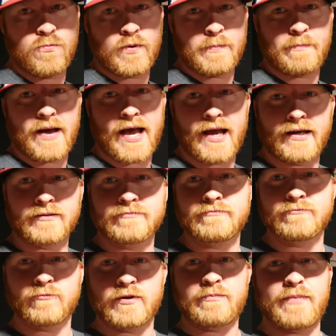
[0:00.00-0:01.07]
we back.
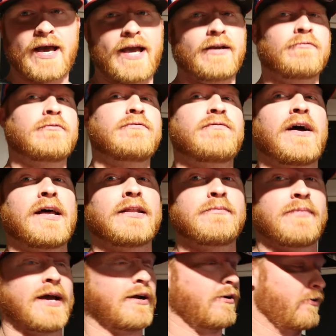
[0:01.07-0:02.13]
We finally
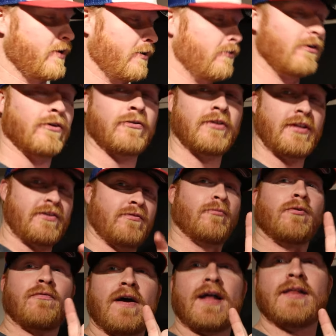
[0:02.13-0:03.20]
back. Okay, look, listen,
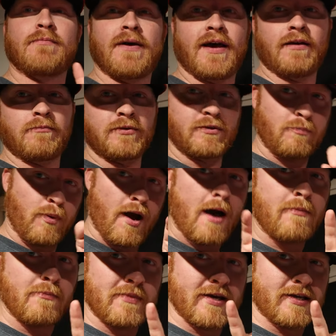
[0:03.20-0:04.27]
we're finally back. The problem